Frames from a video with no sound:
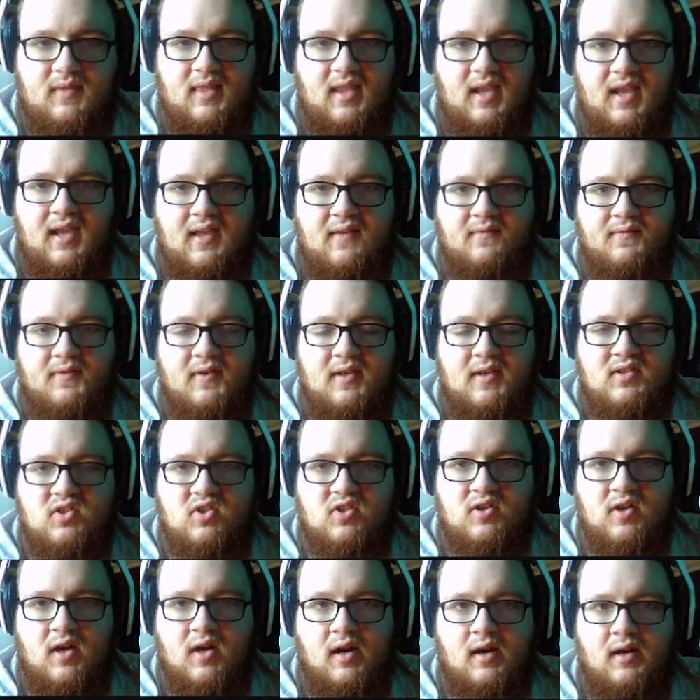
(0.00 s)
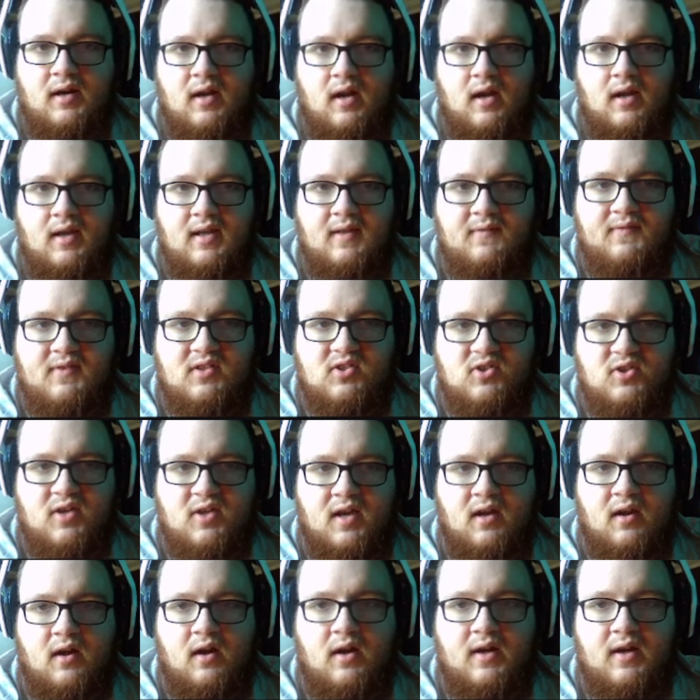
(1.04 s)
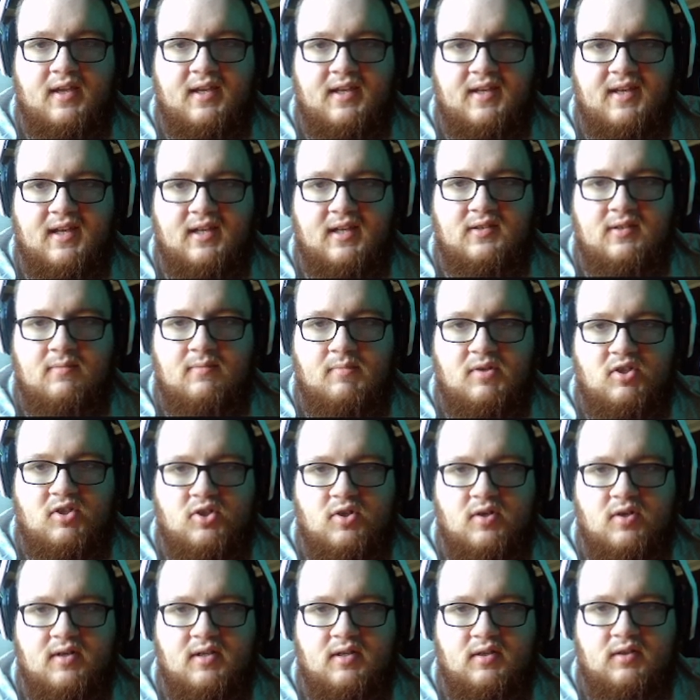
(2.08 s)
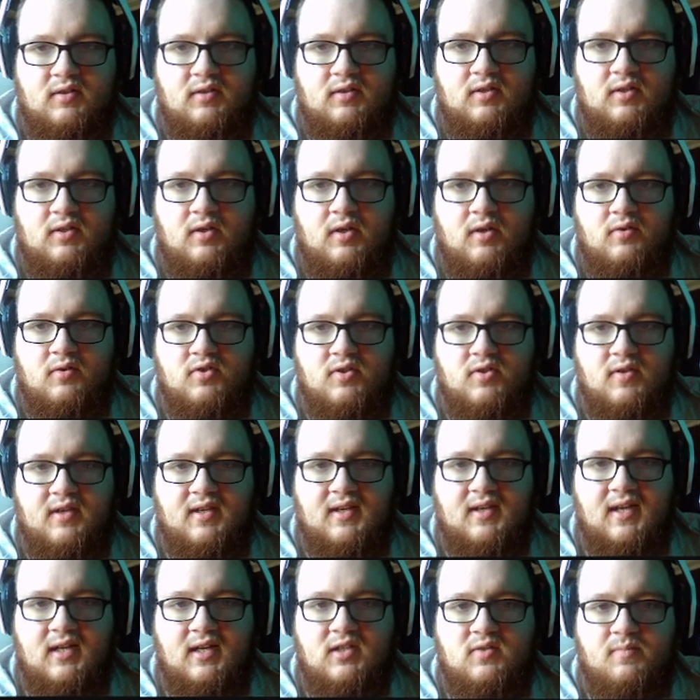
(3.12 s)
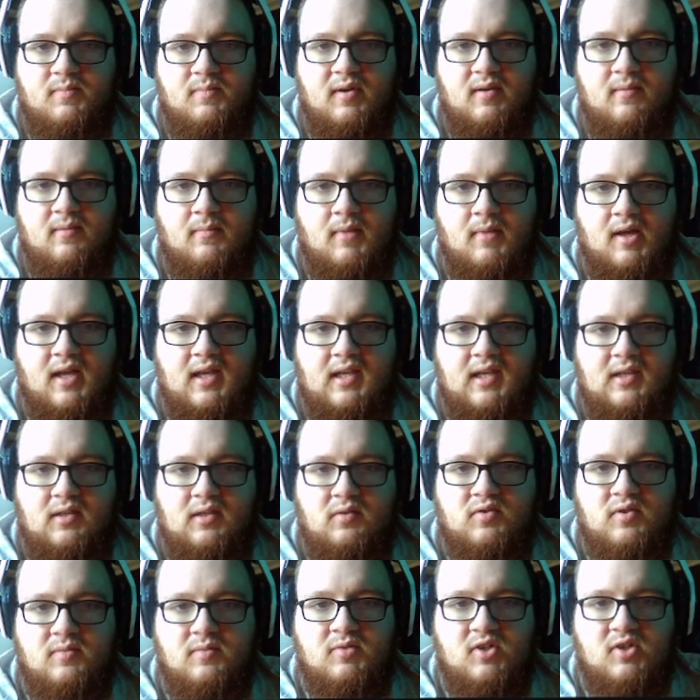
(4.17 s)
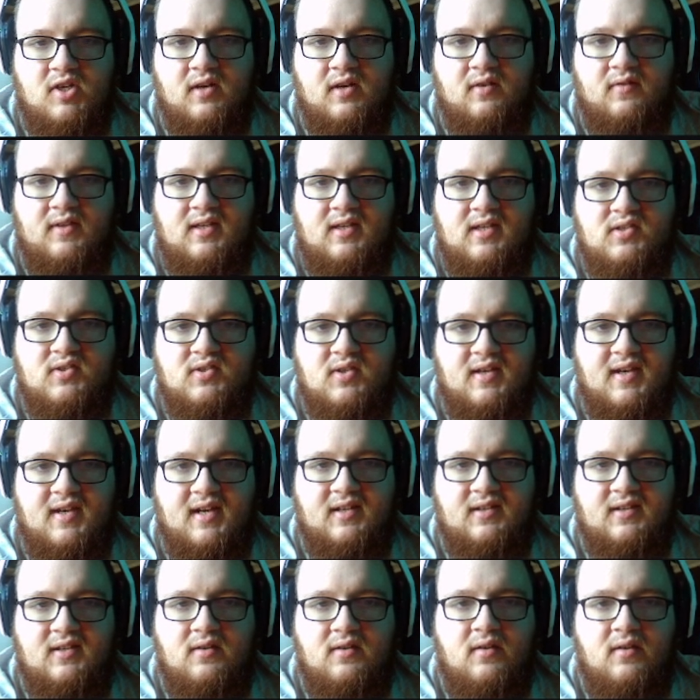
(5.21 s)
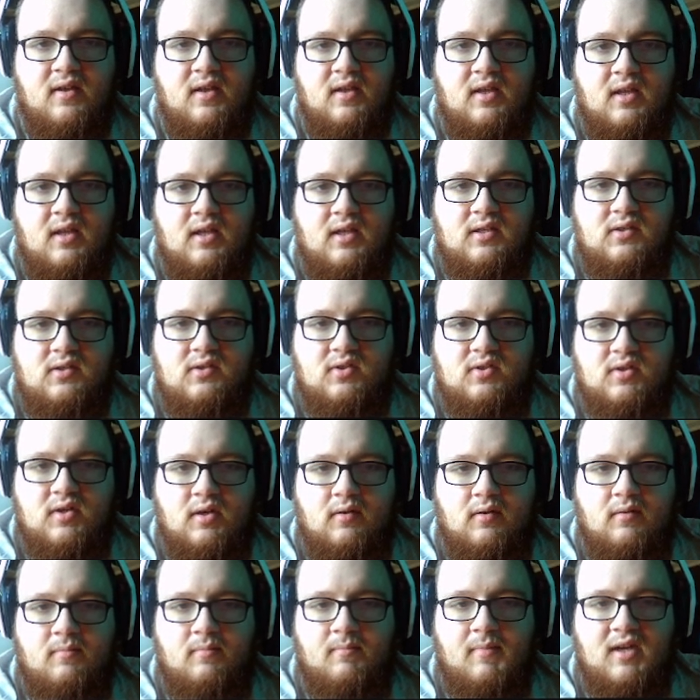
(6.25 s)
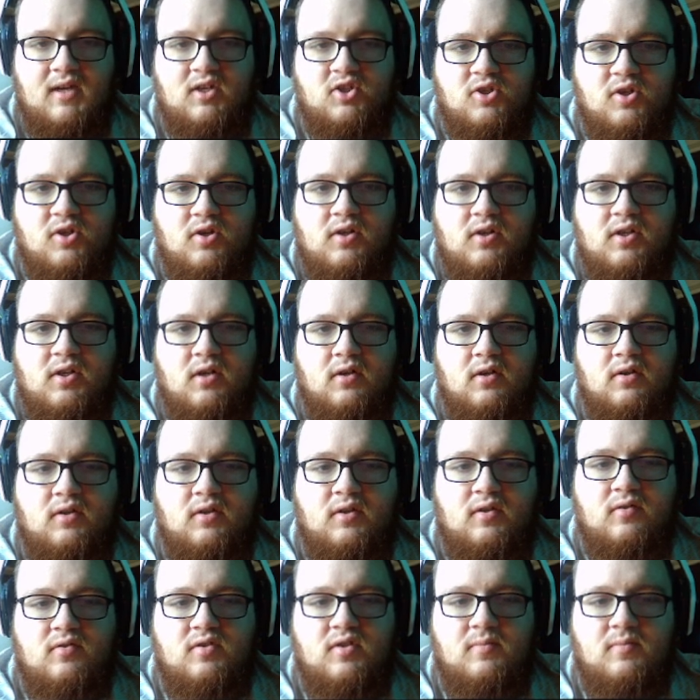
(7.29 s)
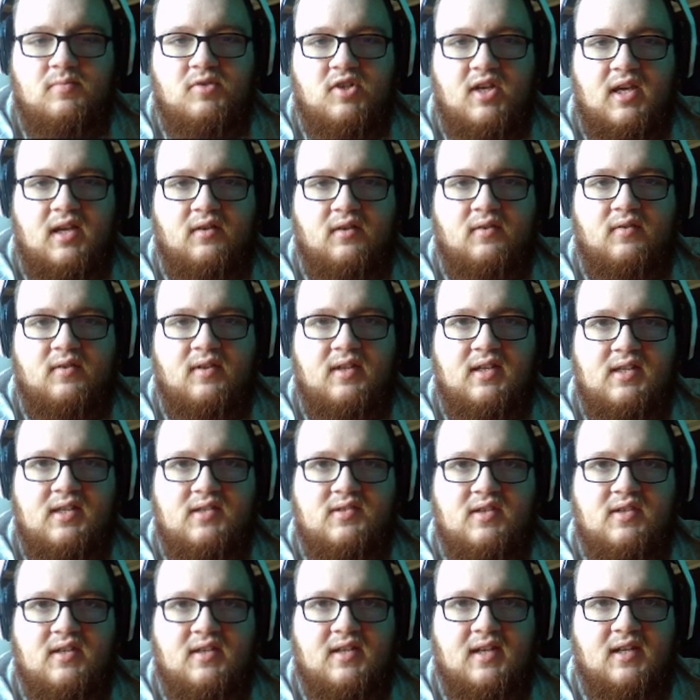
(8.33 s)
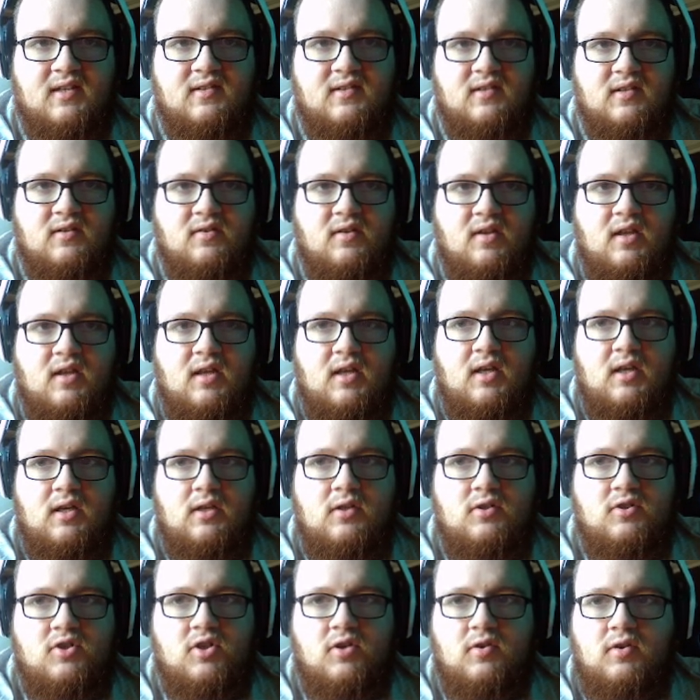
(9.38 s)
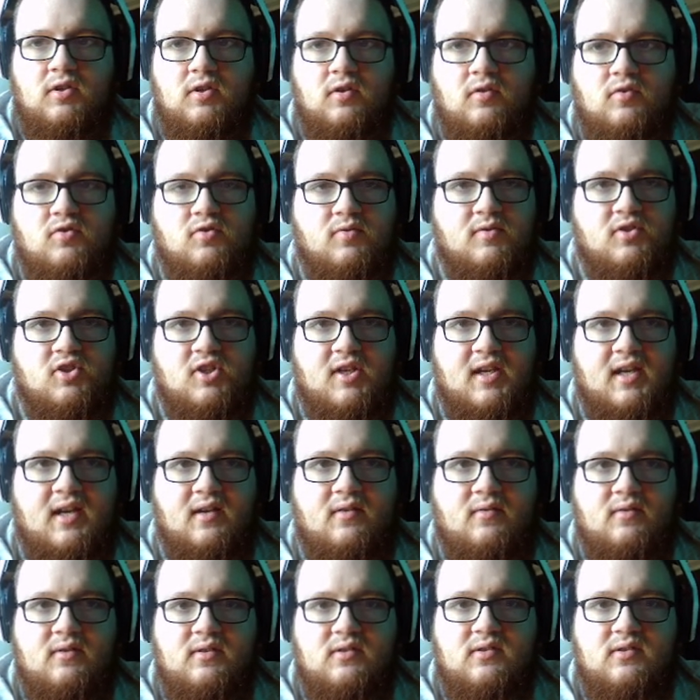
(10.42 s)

If it's not already connected, be sure you go to connect, but my YouTube channel is connected. So make sure your YouTube channel is connected to your Twitch account.